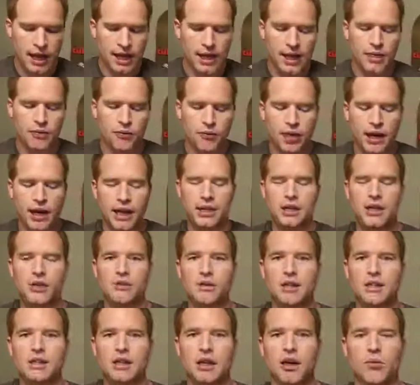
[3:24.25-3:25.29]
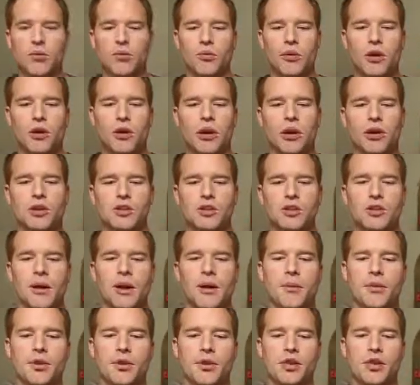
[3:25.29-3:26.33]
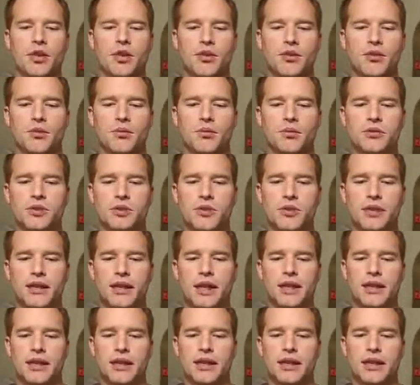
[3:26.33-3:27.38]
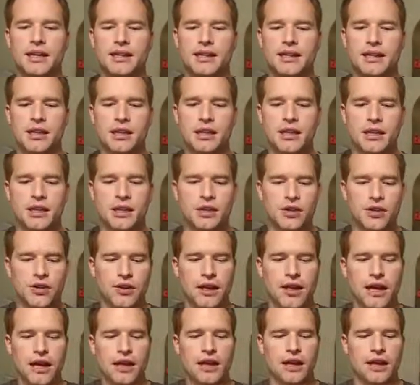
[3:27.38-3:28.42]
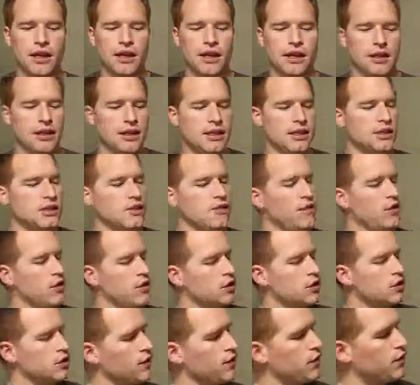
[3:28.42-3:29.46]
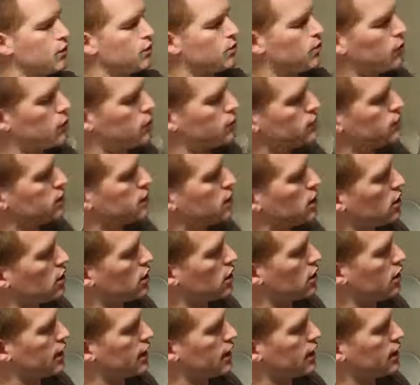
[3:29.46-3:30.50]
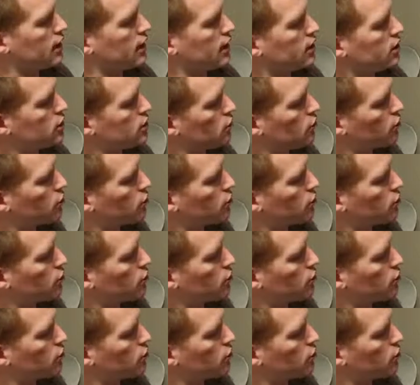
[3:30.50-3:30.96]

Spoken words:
And what I do is I'll scramble the cube sort of like this so that these first few moves are hidden.